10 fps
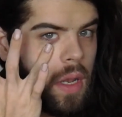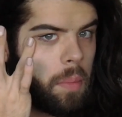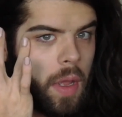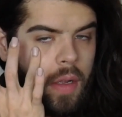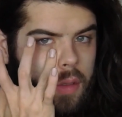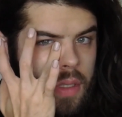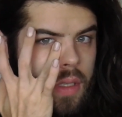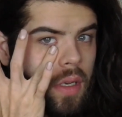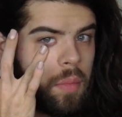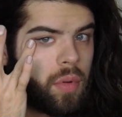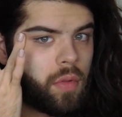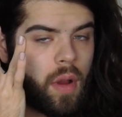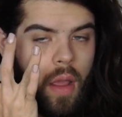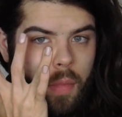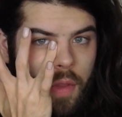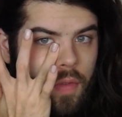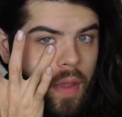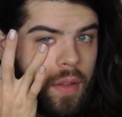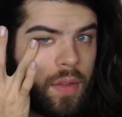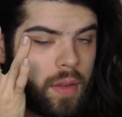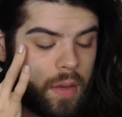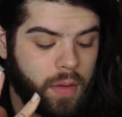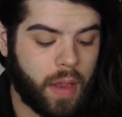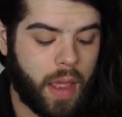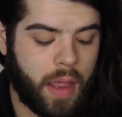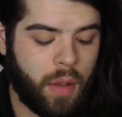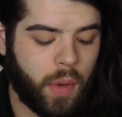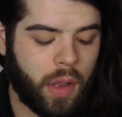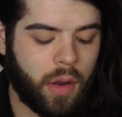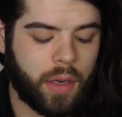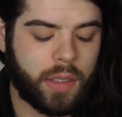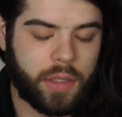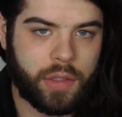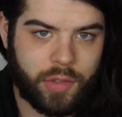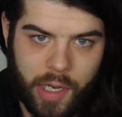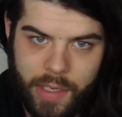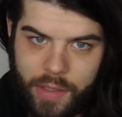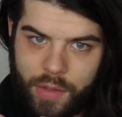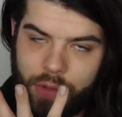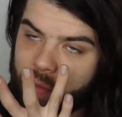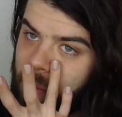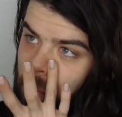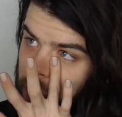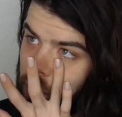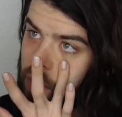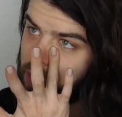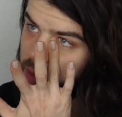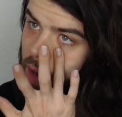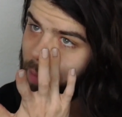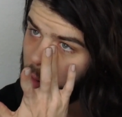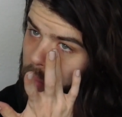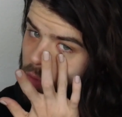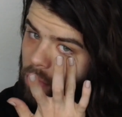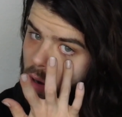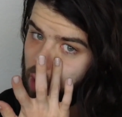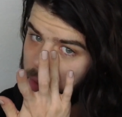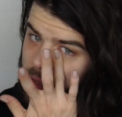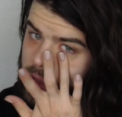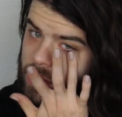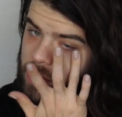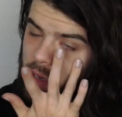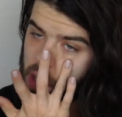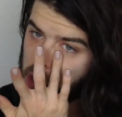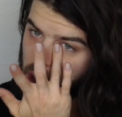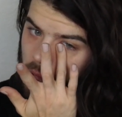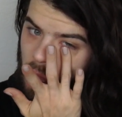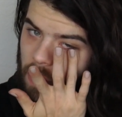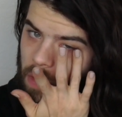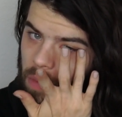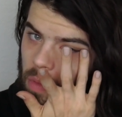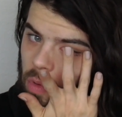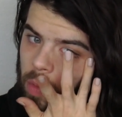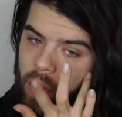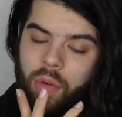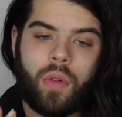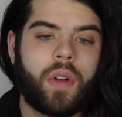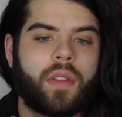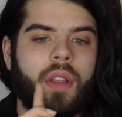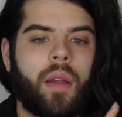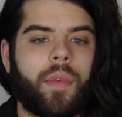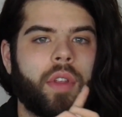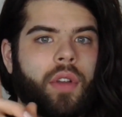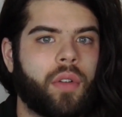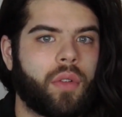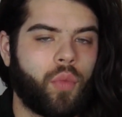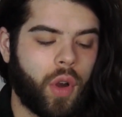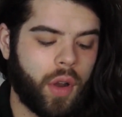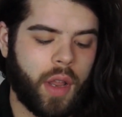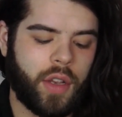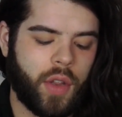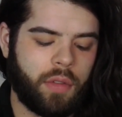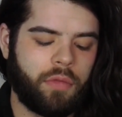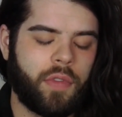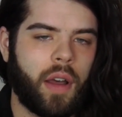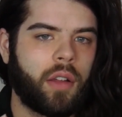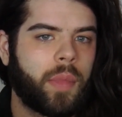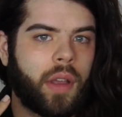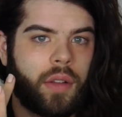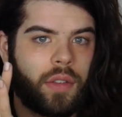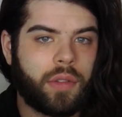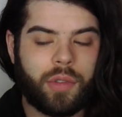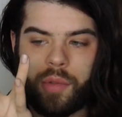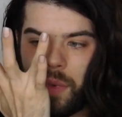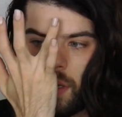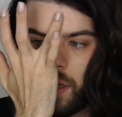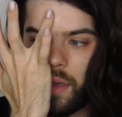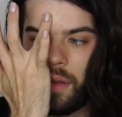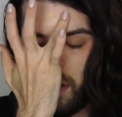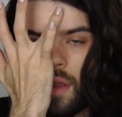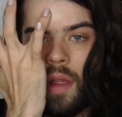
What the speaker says: But I'm actually gonna prime the face today. We are gonna do check-ins for real this time, I promise. And then what will be cool is that I'm gonna go to work and you can follow me on social media